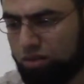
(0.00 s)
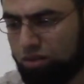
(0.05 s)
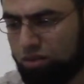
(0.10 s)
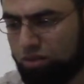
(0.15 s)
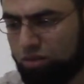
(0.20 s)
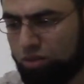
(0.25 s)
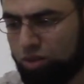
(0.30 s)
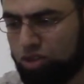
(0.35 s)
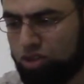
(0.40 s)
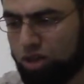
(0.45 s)

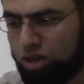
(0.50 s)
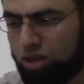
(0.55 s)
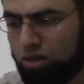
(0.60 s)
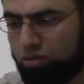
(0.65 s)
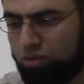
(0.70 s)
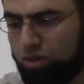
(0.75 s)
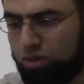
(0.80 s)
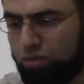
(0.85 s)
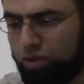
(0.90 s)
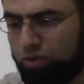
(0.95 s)

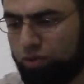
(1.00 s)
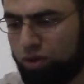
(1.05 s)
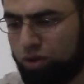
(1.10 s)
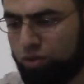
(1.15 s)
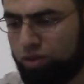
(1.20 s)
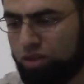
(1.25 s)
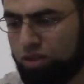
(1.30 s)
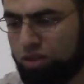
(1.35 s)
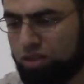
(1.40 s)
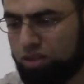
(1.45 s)
before
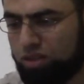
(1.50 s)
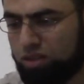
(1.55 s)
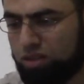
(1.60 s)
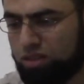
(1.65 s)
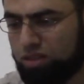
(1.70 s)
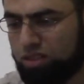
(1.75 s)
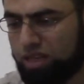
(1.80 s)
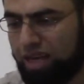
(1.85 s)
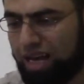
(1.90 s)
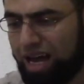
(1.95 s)
we
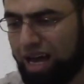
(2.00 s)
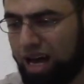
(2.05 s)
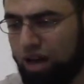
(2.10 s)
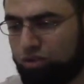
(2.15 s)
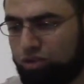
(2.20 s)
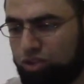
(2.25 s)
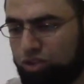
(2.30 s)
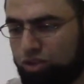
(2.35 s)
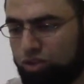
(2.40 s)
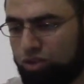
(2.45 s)
say
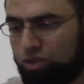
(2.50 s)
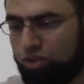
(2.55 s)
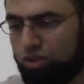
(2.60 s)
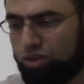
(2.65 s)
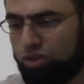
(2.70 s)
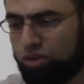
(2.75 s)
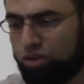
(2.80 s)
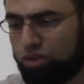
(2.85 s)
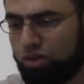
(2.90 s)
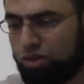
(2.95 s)
how do you
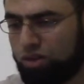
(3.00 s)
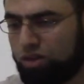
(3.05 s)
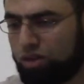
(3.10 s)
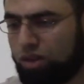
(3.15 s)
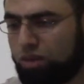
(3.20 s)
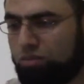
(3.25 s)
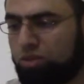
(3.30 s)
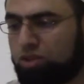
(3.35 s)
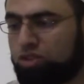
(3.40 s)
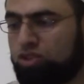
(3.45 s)
know,
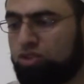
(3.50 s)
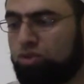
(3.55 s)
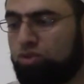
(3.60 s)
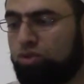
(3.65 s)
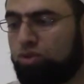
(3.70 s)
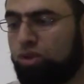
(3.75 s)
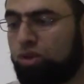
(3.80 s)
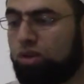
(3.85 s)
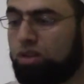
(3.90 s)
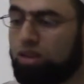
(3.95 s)
number
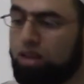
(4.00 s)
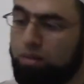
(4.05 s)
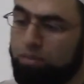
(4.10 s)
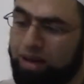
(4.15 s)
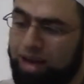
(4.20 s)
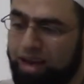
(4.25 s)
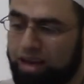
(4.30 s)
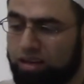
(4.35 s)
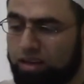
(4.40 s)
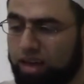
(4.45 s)
2, the
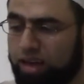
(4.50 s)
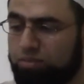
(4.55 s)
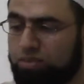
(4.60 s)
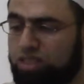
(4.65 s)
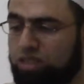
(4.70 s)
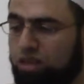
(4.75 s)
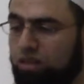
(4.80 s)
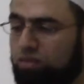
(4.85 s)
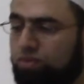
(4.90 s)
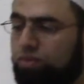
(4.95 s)
man
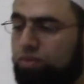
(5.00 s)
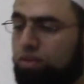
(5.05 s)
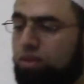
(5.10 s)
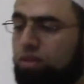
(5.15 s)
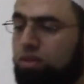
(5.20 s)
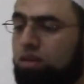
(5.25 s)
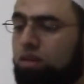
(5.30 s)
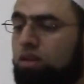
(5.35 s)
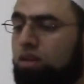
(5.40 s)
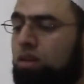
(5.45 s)
himself.
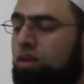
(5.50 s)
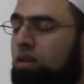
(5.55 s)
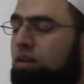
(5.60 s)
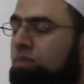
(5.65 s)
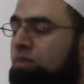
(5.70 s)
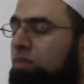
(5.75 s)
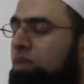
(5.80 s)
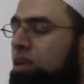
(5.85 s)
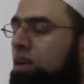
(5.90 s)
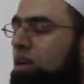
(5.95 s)

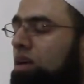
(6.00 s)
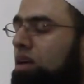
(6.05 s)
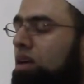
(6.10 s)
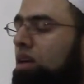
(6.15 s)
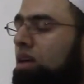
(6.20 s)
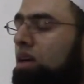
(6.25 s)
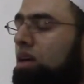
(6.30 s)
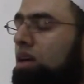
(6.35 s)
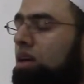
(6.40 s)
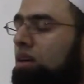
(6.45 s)

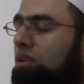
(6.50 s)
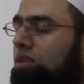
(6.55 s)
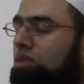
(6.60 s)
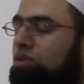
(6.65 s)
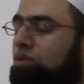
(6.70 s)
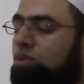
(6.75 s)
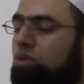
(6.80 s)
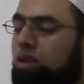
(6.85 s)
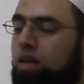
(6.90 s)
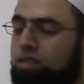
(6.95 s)

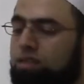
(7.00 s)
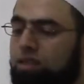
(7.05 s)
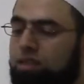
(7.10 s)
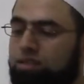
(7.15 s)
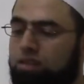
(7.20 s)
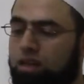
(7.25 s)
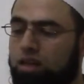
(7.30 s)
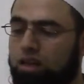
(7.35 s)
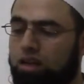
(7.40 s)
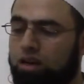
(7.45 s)
Rasulullah said
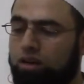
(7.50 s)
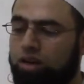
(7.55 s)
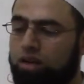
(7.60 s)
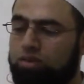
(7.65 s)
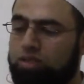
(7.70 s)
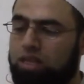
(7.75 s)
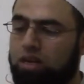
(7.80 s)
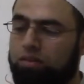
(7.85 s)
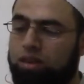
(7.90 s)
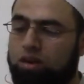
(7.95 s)
sallallahu alaihi
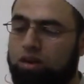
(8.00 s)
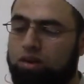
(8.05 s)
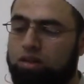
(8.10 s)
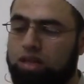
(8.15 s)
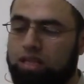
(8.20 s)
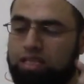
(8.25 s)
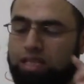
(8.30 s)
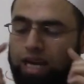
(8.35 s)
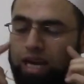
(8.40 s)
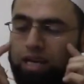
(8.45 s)
wasallam in the
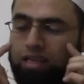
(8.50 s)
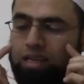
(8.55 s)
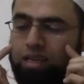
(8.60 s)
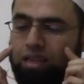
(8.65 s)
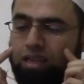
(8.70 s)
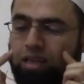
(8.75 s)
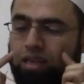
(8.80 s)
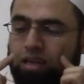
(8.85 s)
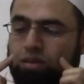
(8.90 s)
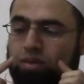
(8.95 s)
authentic
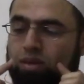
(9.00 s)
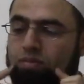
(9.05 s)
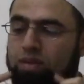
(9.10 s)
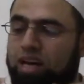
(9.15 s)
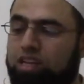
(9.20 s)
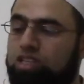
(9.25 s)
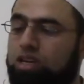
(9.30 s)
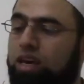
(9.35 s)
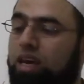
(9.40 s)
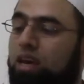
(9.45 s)
hadith in Ibn
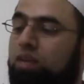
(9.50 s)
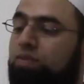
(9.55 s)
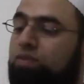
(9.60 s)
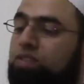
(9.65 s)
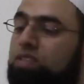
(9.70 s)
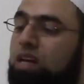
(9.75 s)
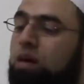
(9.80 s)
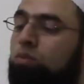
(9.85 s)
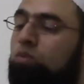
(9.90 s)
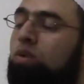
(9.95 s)
Majah, if
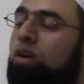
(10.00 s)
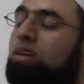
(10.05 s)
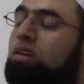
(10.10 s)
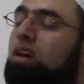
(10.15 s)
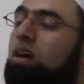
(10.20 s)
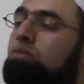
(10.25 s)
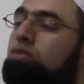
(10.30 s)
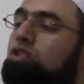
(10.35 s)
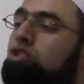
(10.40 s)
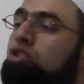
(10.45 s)
someone
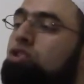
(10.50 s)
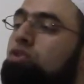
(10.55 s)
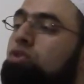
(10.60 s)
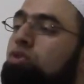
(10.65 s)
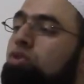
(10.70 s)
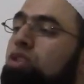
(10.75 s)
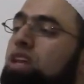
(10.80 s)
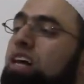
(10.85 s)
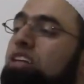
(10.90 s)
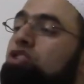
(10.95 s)
comes to
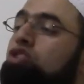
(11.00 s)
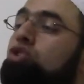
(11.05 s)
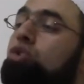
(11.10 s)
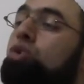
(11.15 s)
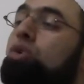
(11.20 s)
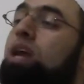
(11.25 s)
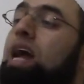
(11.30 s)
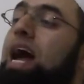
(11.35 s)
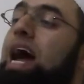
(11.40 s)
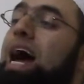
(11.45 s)
you that
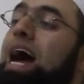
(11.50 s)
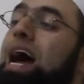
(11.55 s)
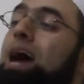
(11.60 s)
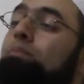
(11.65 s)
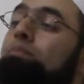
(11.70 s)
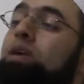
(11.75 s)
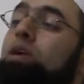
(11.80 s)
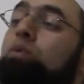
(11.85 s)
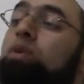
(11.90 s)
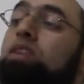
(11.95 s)
you're
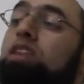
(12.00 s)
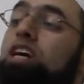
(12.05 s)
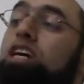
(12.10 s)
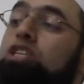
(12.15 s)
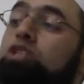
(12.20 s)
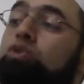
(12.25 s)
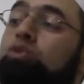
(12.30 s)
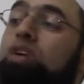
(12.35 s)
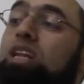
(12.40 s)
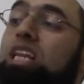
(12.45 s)
happy with
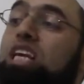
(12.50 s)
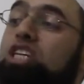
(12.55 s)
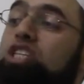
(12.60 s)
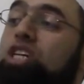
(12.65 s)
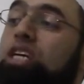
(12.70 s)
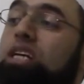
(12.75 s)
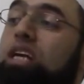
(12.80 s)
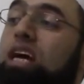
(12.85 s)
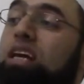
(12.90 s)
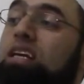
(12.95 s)
his
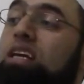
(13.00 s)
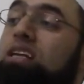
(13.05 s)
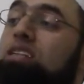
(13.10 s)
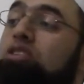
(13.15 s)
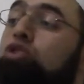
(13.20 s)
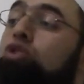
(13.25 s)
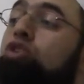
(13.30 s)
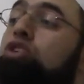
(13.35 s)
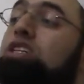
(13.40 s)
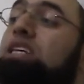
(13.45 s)
religion and
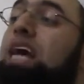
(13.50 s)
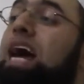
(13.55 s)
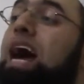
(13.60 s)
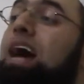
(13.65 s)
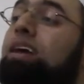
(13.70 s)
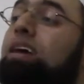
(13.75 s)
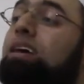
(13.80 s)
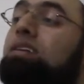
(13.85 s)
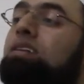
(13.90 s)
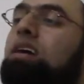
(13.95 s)
his good
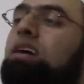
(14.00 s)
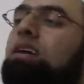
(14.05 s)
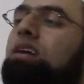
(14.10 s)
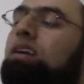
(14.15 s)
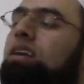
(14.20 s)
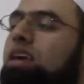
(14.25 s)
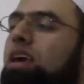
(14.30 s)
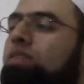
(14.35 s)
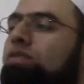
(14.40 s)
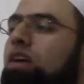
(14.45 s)

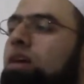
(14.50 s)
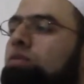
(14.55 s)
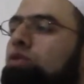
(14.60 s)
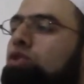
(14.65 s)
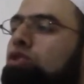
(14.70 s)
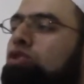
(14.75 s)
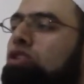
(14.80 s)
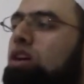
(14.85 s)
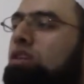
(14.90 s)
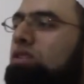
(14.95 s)
character, give him
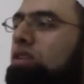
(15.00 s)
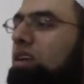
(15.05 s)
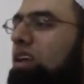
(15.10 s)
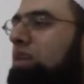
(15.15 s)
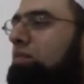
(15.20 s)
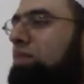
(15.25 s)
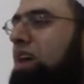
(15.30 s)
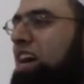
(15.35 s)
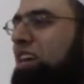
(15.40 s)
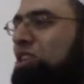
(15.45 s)
your daughter
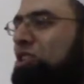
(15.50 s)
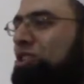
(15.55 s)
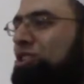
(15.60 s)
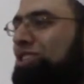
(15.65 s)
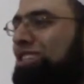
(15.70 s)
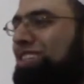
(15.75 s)
in marriage.